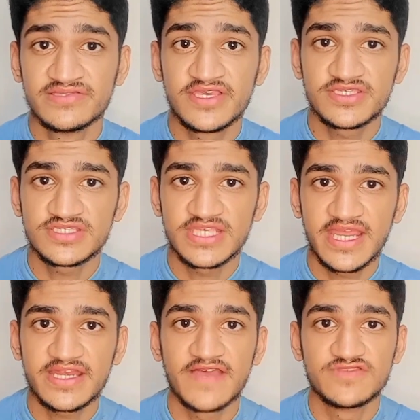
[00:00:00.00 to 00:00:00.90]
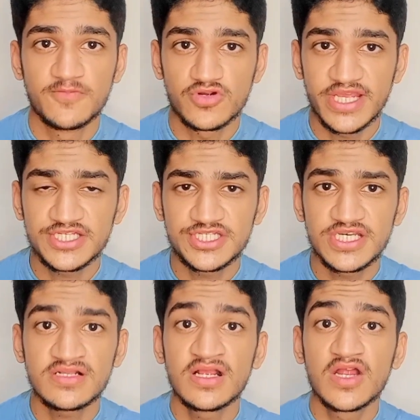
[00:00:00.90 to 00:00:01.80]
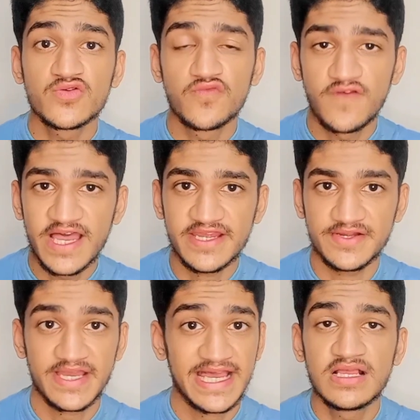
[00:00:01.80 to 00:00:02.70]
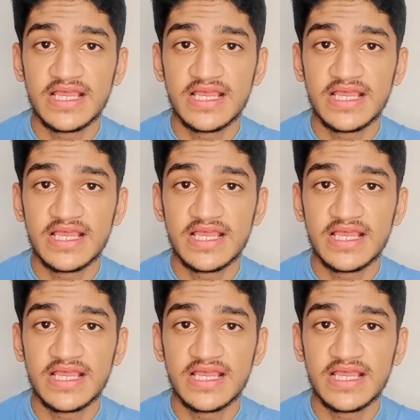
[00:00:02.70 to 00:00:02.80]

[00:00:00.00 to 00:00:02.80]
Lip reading: These insects have the potential to fight